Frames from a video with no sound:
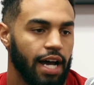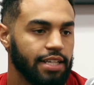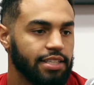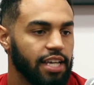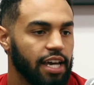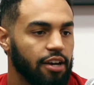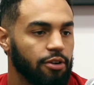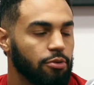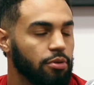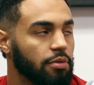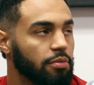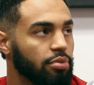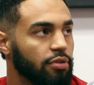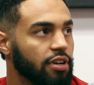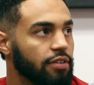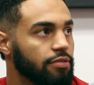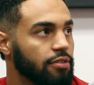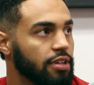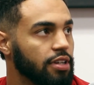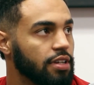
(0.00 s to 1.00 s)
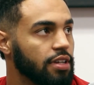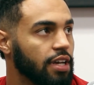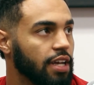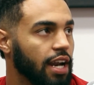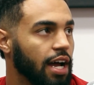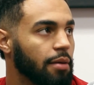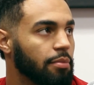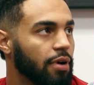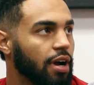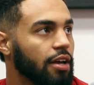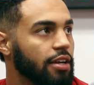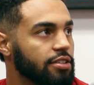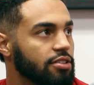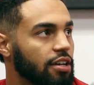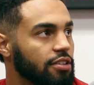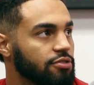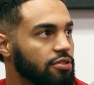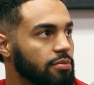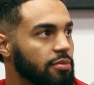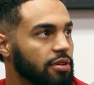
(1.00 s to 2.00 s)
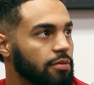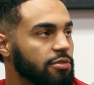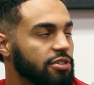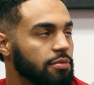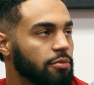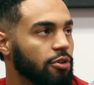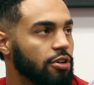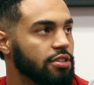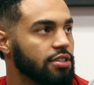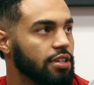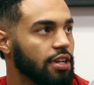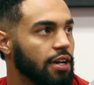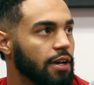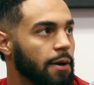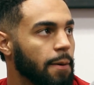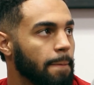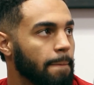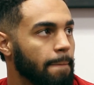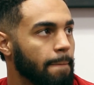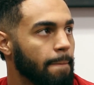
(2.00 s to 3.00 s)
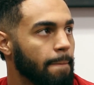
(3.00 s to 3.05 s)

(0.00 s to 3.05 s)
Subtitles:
I chatted with him briefly, and I'll probably talk to him some more tonight.